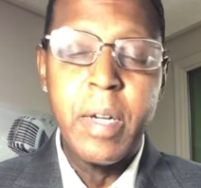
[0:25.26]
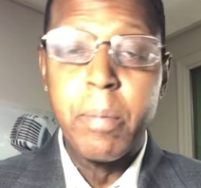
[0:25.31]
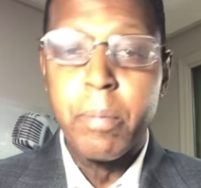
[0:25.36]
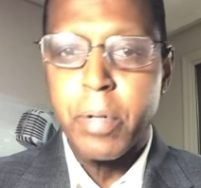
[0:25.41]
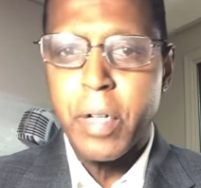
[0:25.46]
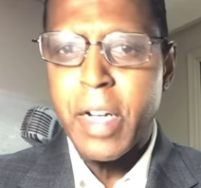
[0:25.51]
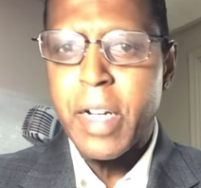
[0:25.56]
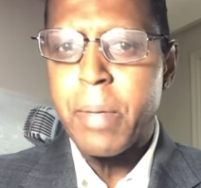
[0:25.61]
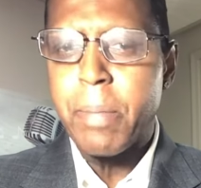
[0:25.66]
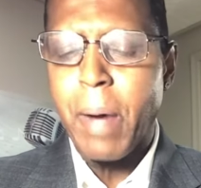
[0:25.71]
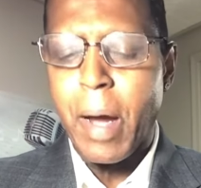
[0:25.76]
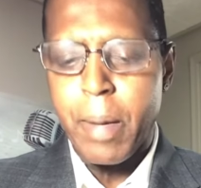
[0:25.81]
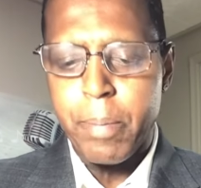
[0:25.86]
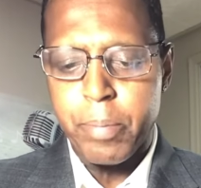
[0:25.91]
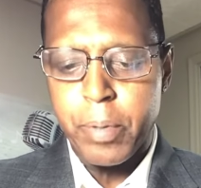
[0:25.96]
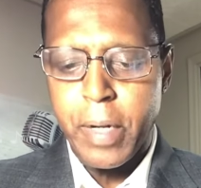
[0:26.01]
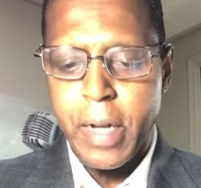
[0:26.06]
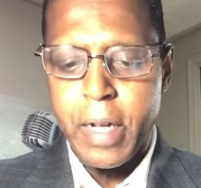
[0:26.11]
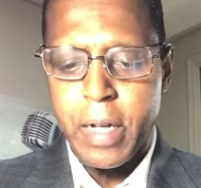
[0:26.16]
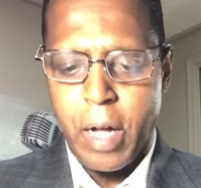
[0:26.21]
play by
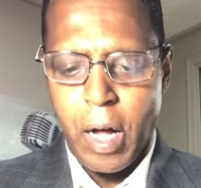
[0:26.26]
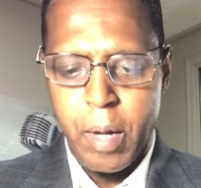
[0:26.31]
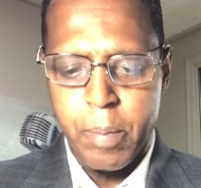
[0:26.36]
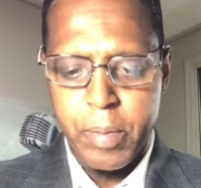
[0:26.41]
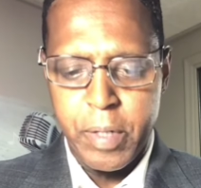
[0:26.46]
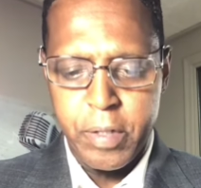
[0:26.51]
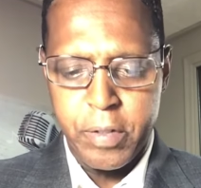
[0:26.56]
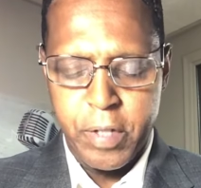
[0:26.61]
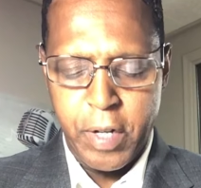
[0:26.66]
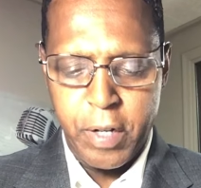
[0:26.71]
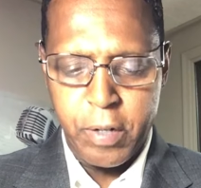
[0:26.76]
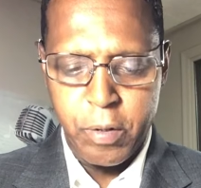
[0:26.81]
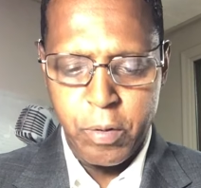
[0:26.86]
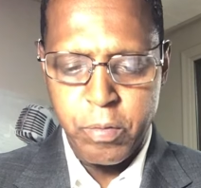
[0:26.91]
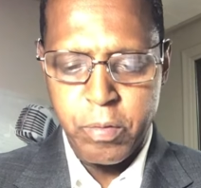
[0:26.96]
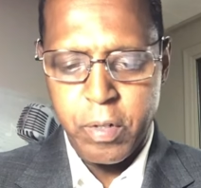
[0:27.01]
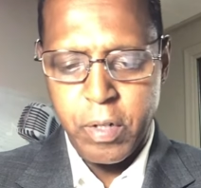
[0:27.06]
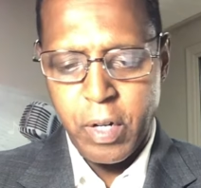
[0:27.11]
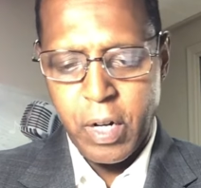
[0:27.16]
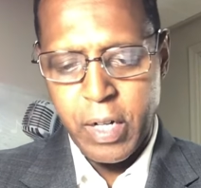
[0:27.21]
play commentator,
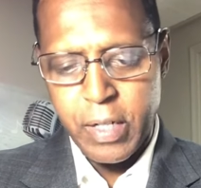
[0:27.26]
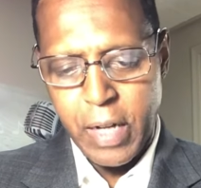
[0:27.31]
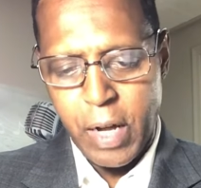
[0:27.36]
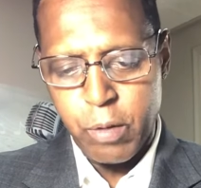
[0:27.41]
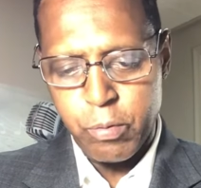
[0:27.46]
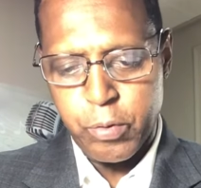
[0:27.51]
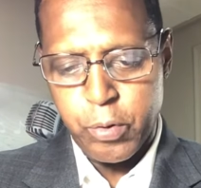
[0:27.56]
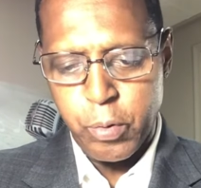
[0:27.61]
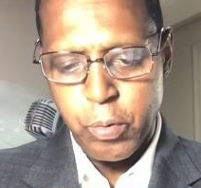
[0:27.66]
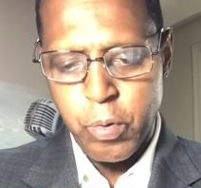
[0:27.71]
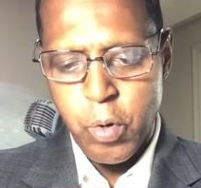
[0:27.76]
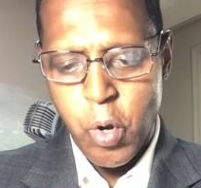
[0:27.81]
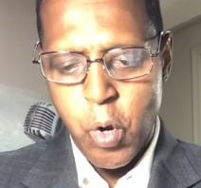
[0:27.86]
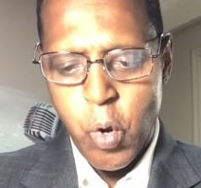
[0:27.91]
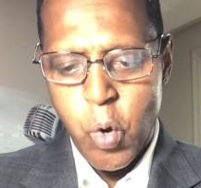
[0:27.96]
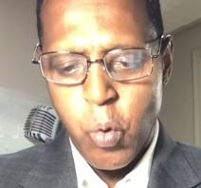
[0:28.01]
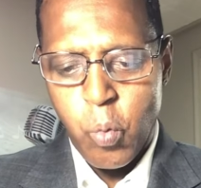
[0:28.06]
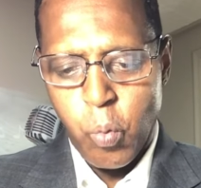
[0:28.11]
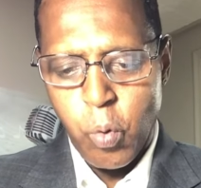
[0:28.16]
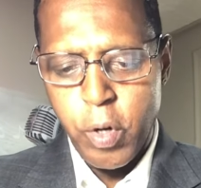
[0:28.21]
announcer,
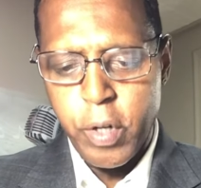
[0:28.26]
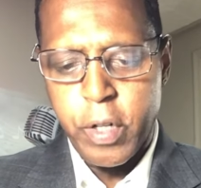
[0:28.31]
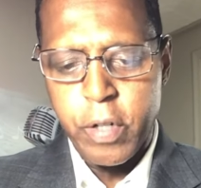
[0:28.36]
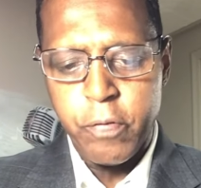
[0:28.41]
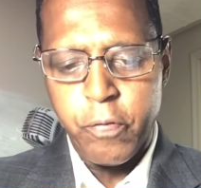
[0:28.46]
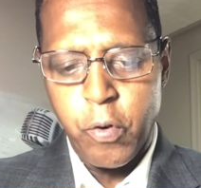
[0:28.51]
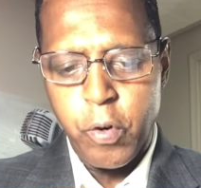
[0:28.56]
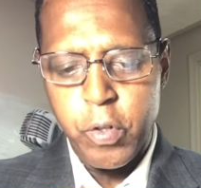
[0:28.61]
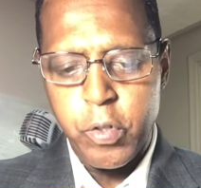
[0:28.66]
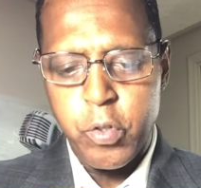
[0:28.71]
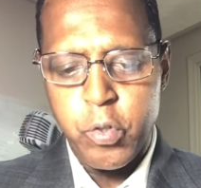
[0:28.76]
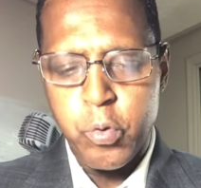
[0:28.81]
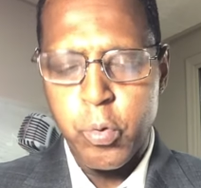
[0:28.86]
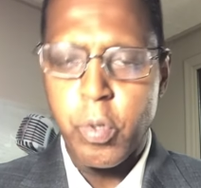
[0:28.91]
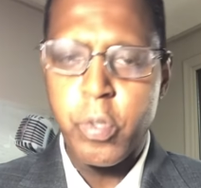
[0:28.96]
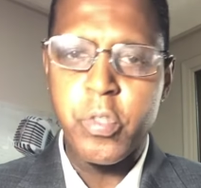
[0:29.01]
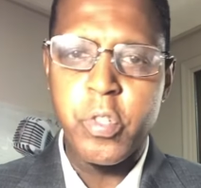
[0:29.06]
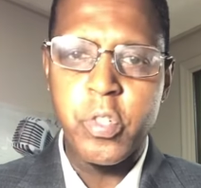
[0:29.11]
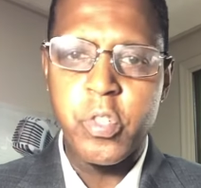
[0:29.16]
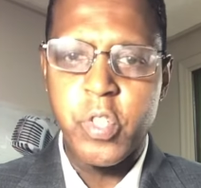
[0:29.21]
working for
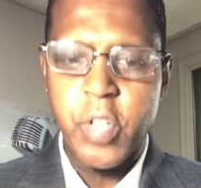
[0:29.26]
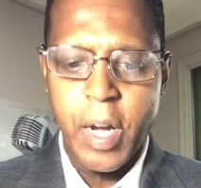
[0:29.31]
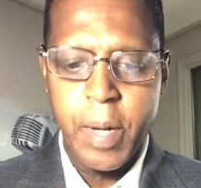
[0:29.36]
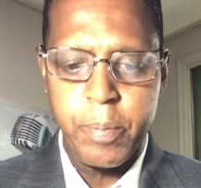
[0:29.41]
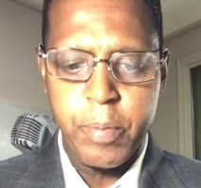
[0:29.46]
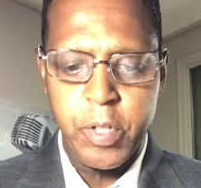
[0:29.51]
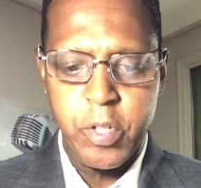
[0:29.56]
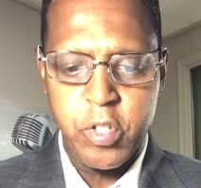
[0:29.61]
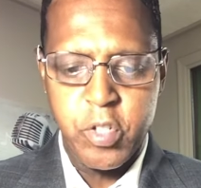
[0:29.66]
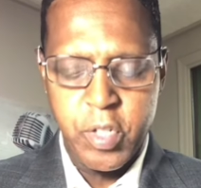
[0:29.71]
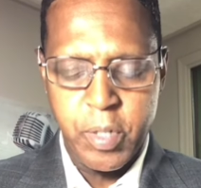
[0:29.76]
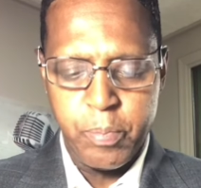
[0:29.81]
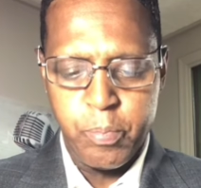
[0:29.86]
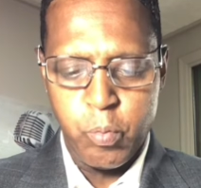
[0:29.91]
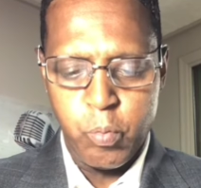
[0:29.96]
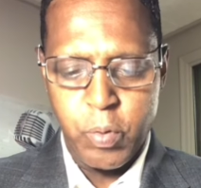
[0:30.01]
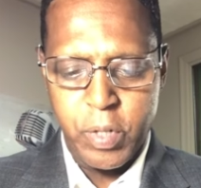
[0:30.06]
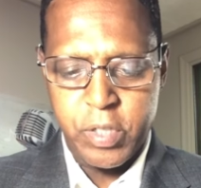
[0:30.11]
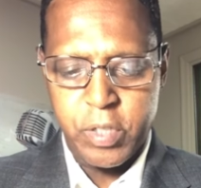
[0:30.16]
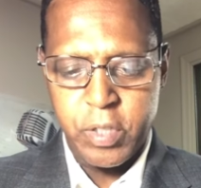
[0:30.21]
Georgia Championship
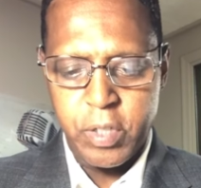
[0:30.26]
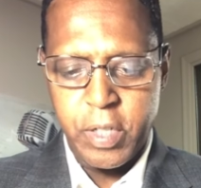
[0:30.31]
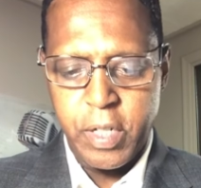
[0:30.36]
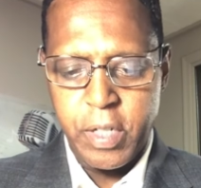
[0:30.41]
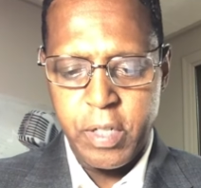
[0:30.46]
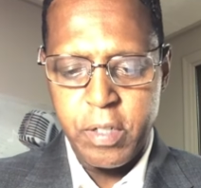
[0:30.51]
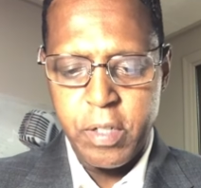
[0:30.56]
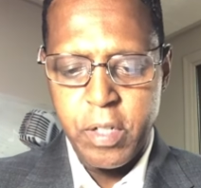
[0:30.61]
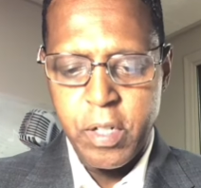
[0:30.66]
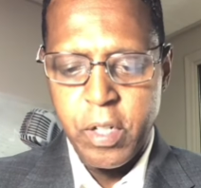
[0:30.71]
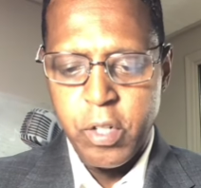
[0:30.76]
Wrestling.